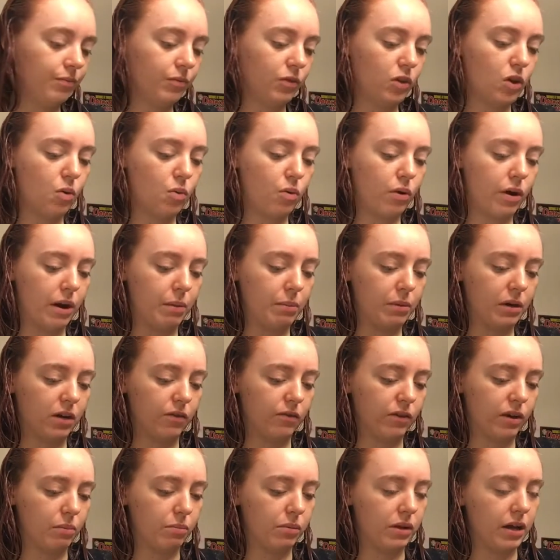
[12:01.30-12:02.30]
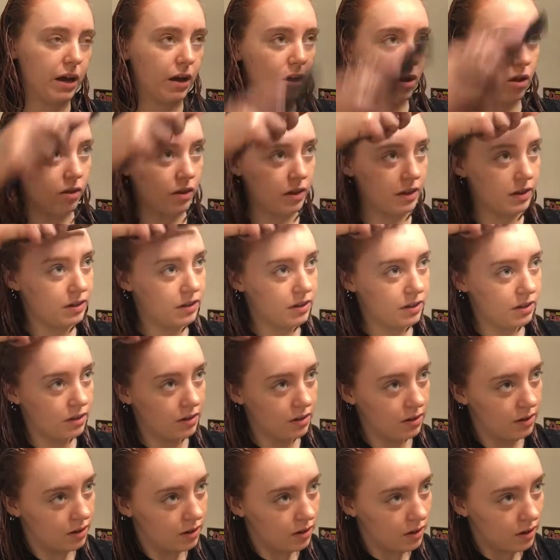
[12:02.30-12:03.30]
Don't worry, I'm going to reapply all this.
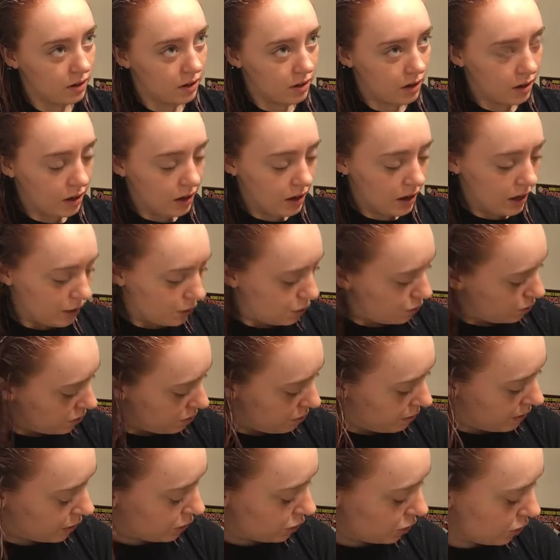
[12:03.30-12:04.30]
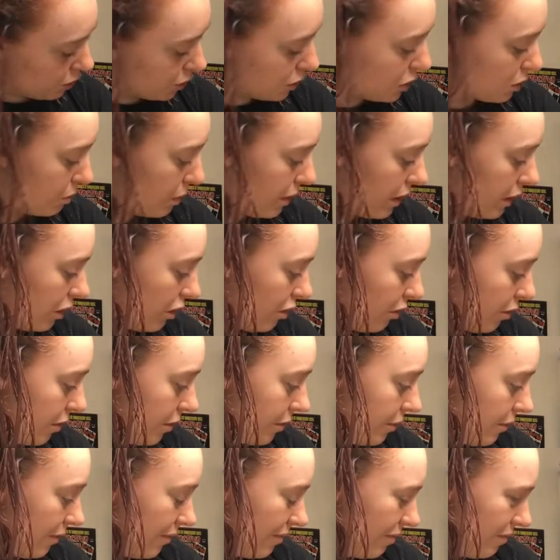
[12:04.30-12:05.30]
Just want to make sure it's spread through.